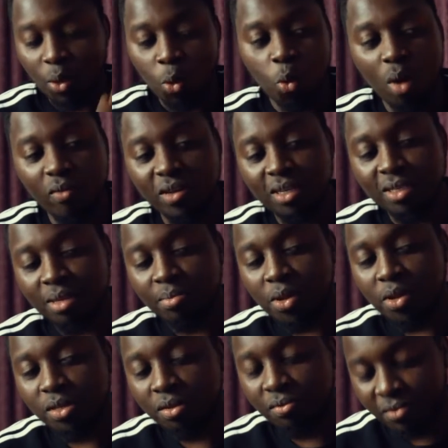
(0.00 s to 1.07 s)
whoever did the
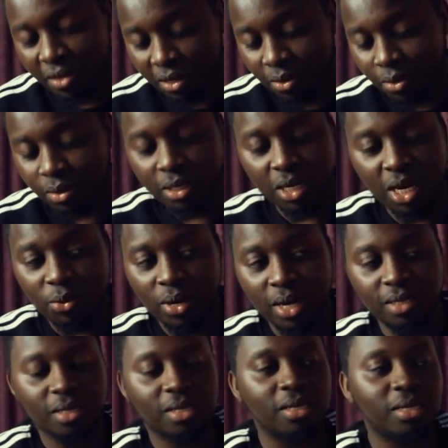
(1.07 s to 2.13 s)
music video, the
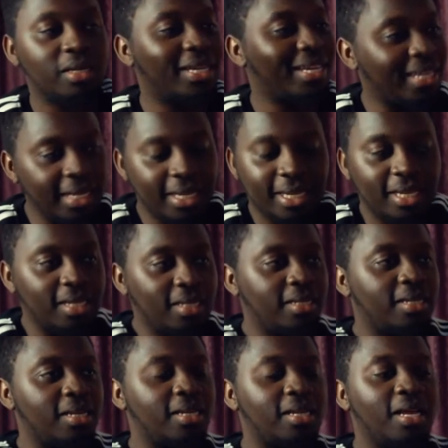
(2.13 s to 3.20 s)
director, he
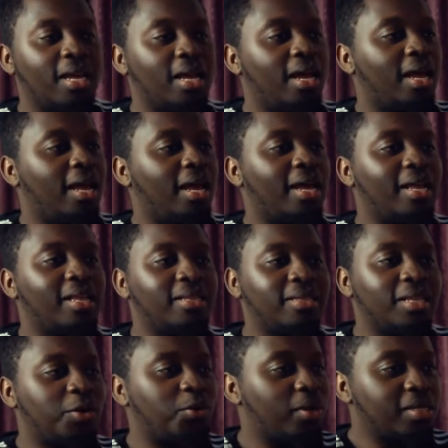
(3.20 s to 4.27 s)
killed it.
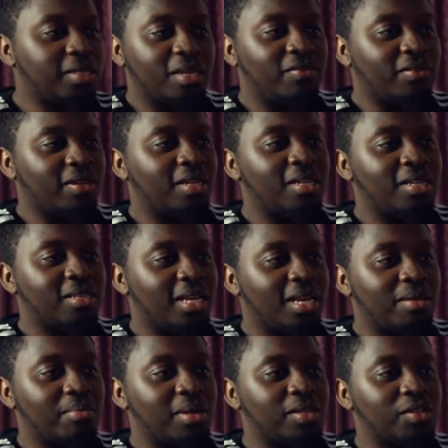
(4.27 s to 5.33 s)
And the creativity in
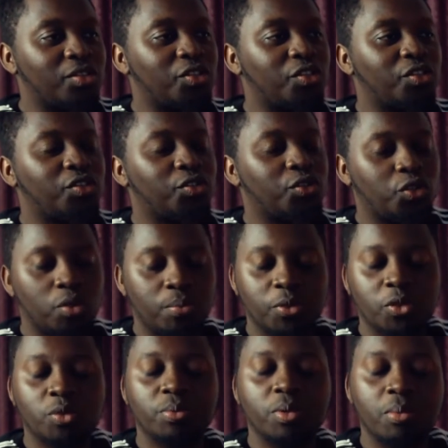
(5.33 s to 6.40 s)
there, man,
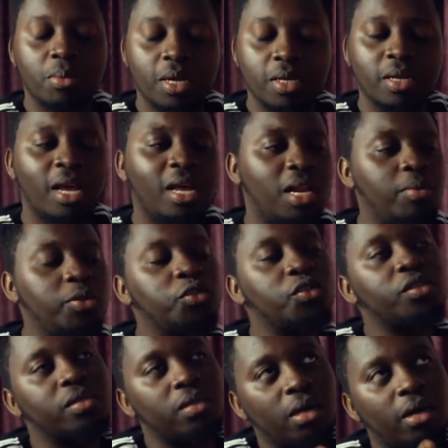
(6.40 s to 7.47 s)
super, super amazing. Let me
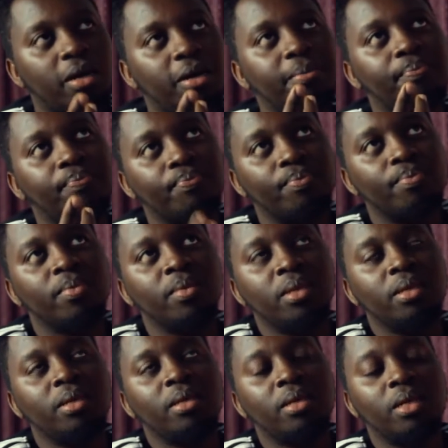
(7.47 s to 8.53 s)
just,
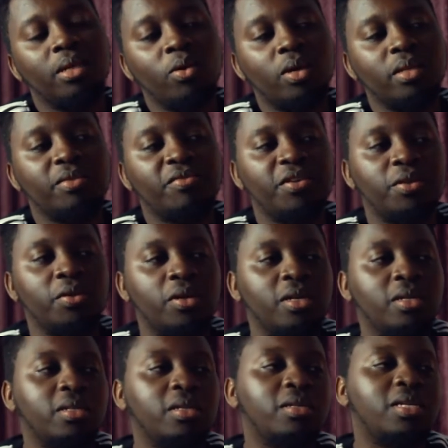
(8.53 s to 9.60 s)
look at the video
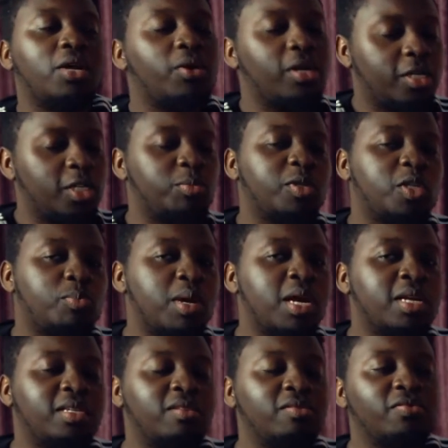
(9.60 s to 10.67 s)
in the director's
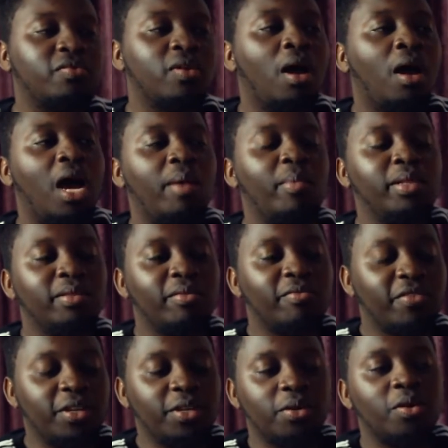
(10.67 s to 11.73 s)
perspective. I mean, the
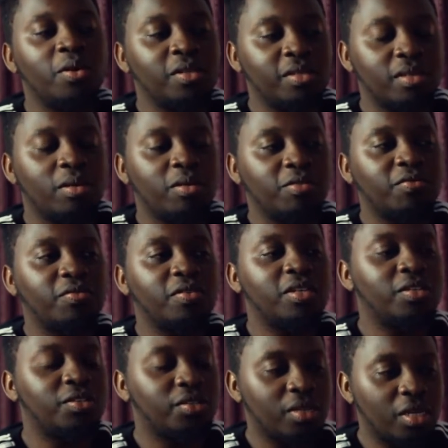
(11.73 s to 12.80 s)
video itself
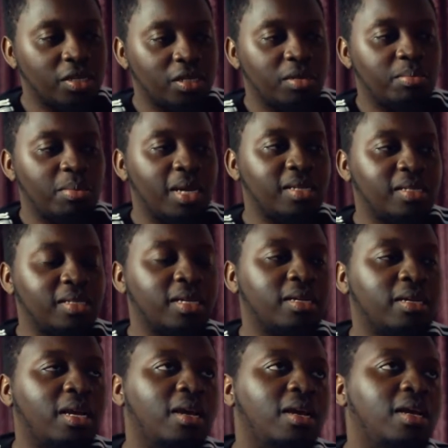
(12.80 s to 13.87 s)
is such an amazing.